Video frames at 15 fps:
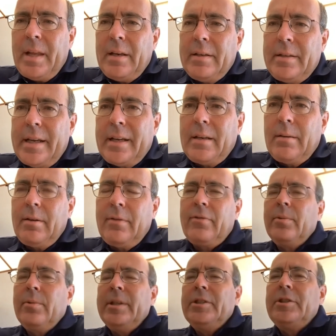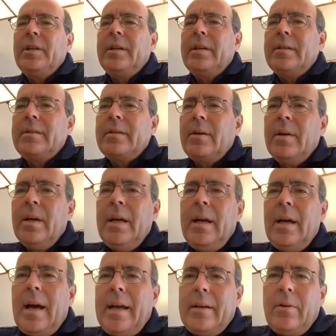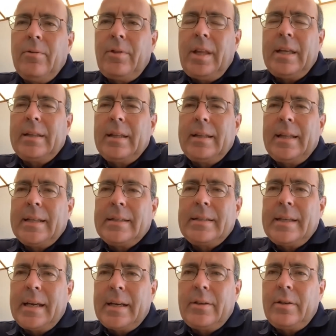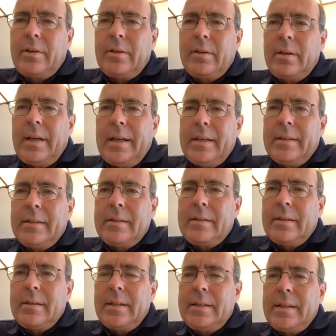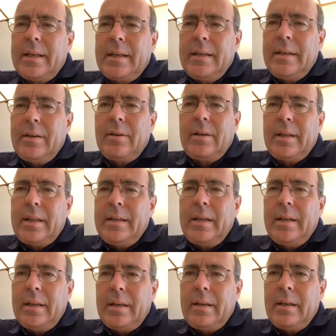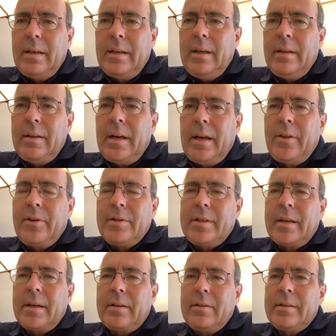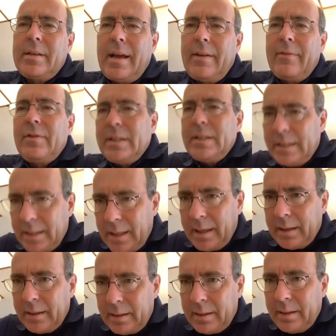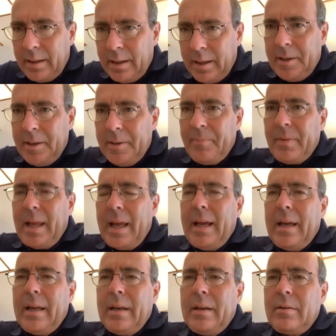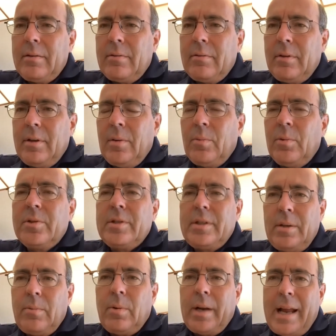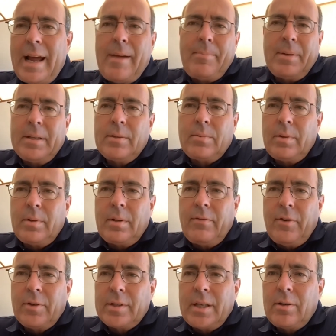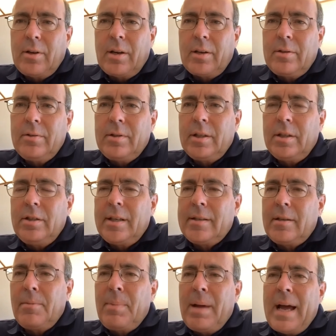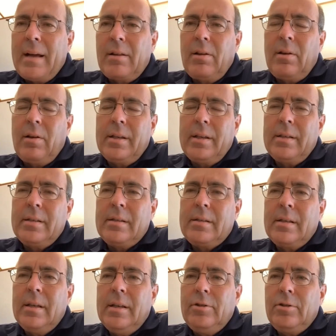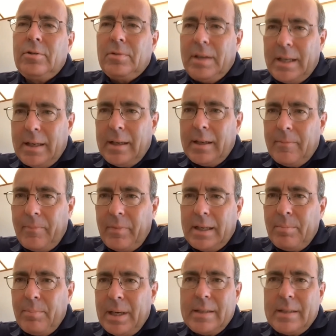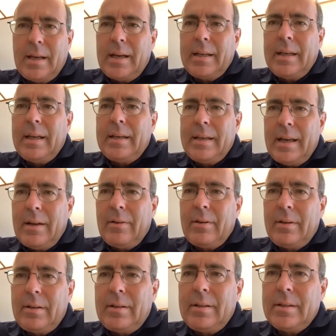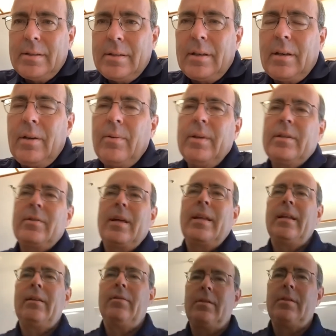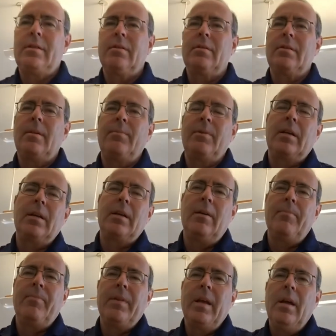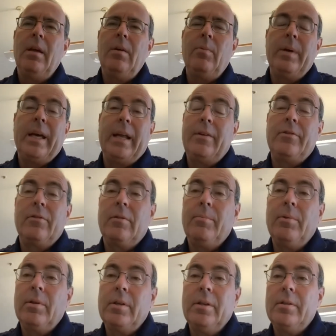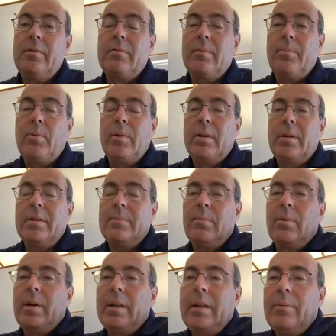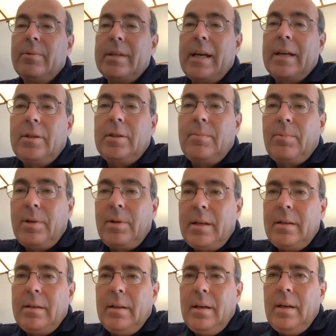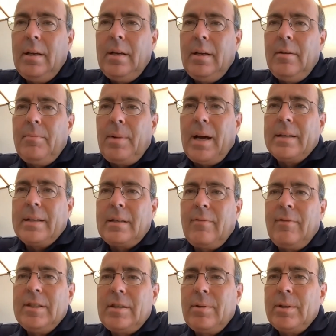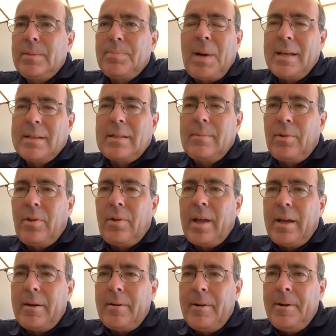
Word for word: you take them to fruition. And so I don't think that that sector has uh, taken nearly the hit that other sectors have to date. And, you know, we'll see what happens. The folks I talked to suggest their backlog is shrinking, but it's not yet down to zero. And so I think there's still some to come. We got a durable goods report this morning that was actually pretty positive. And so it's possible that,